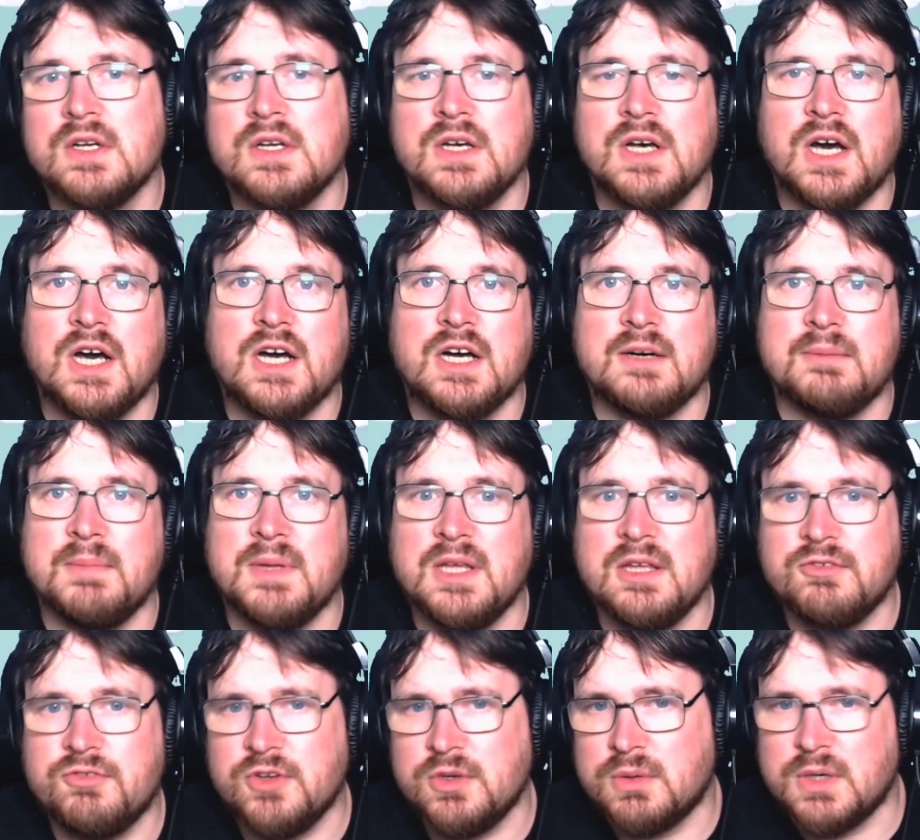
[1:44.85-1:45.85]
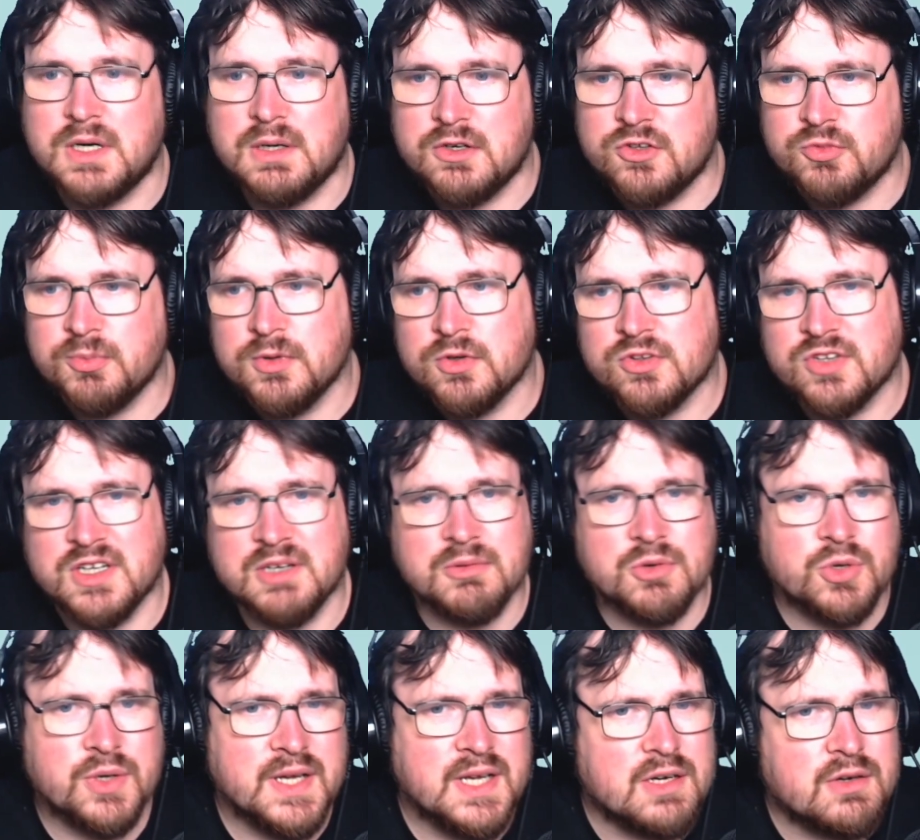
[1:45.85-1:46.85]
Um, if you are a small-time
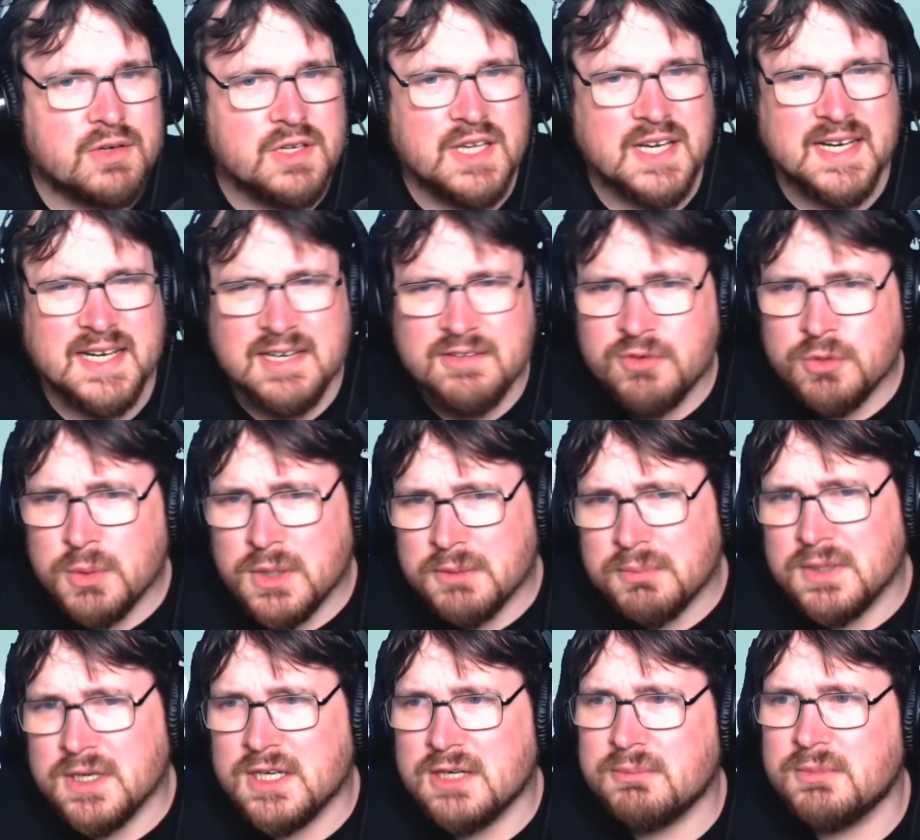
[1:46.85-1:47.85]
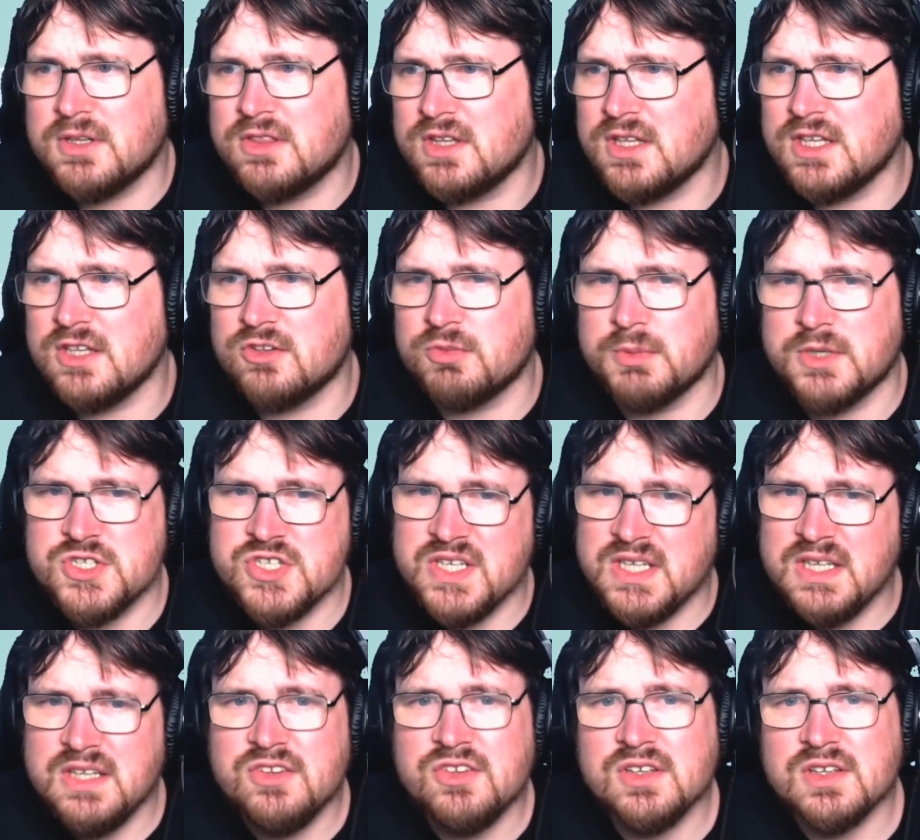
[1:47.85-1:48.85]
creator and you have a webcam, I think it's much
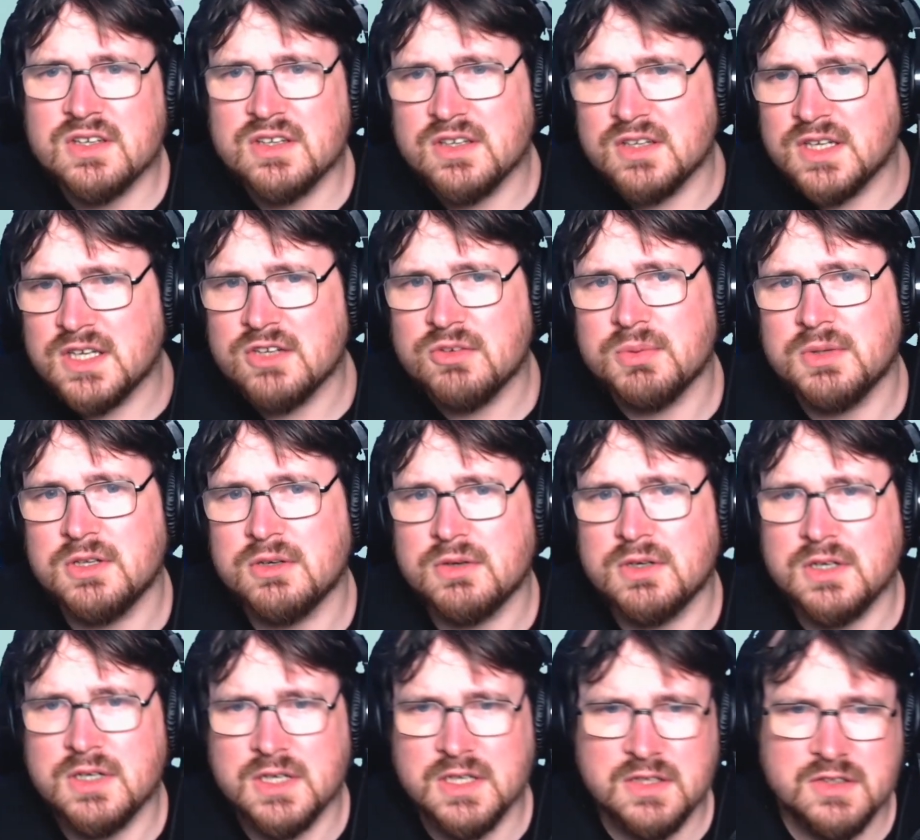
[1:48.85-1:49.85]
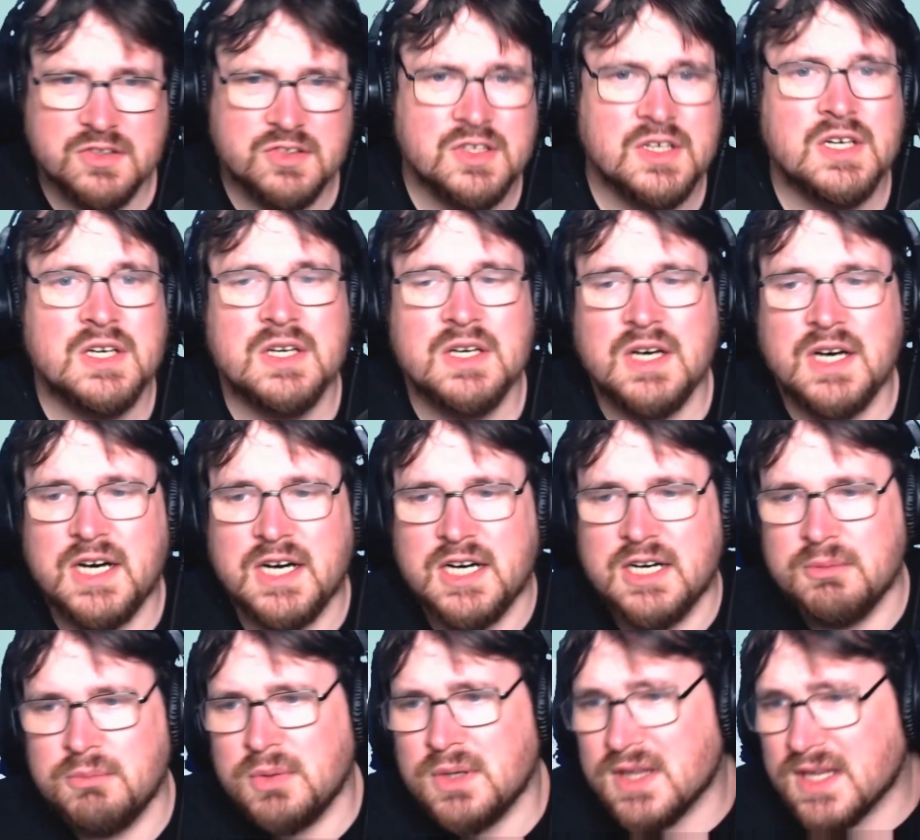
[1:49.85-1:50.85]
easier to connect with your audience.
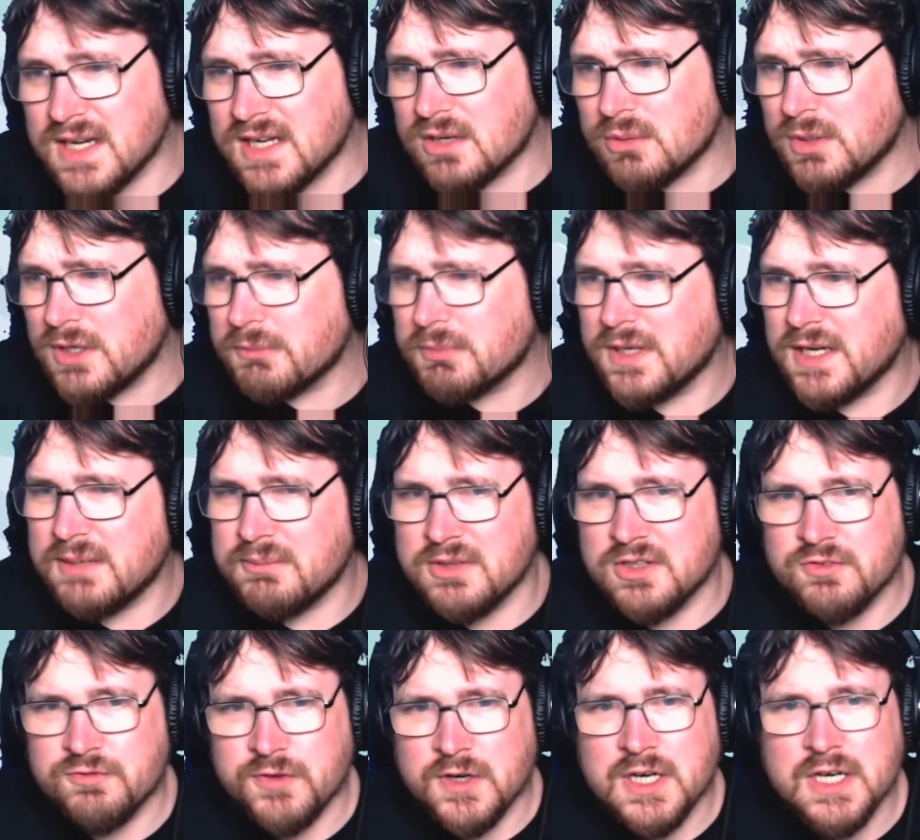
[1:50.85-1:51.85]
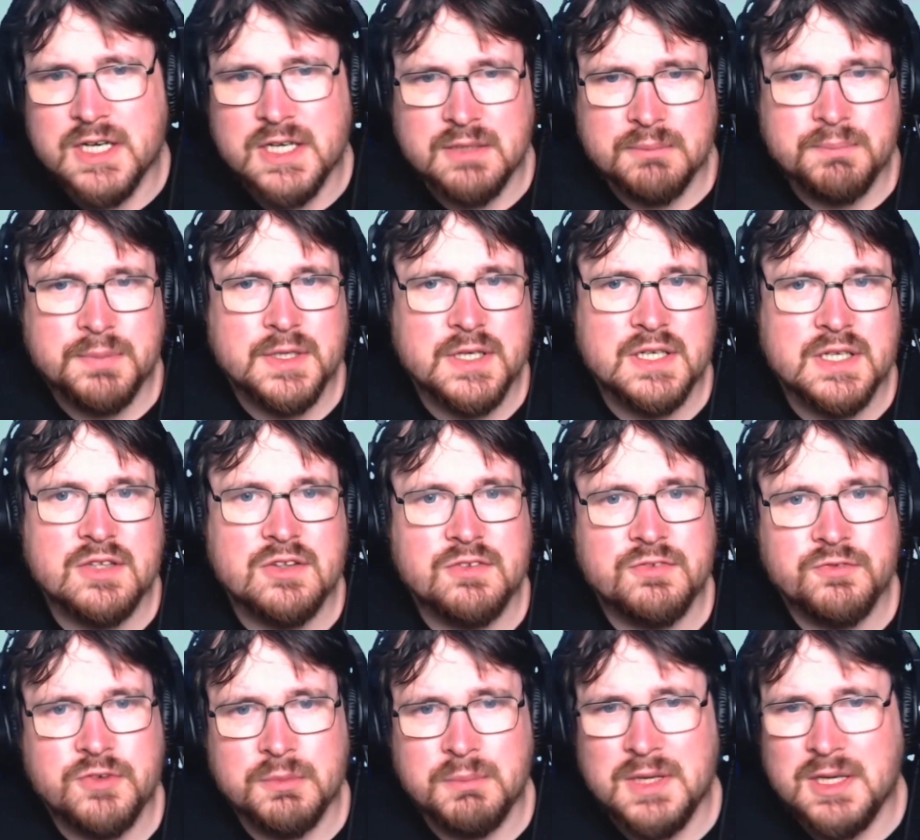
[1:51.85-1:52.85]
Uh, without a webcam, it's fine, but
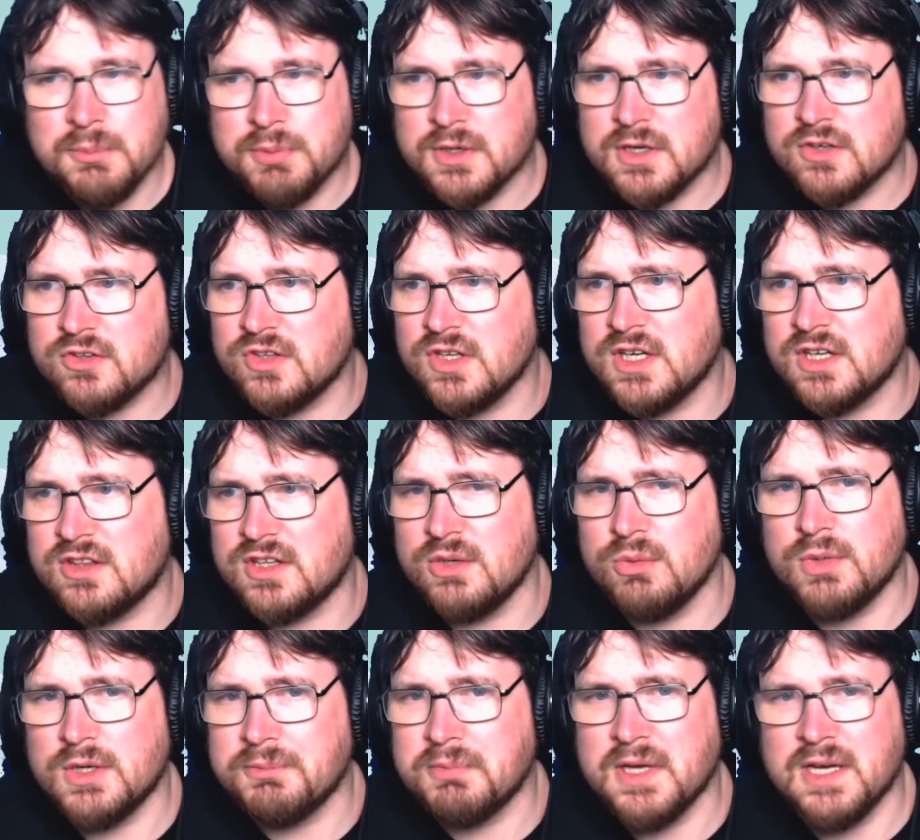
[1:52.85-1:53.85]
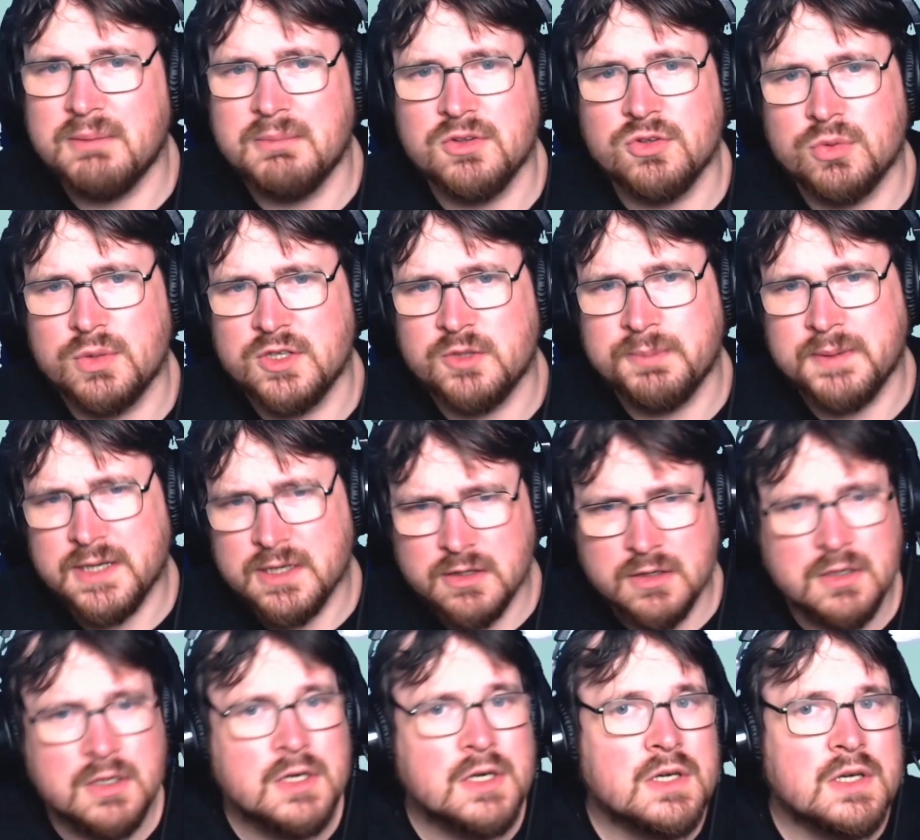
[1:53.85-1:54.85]
for me personally, I think webcam is always better.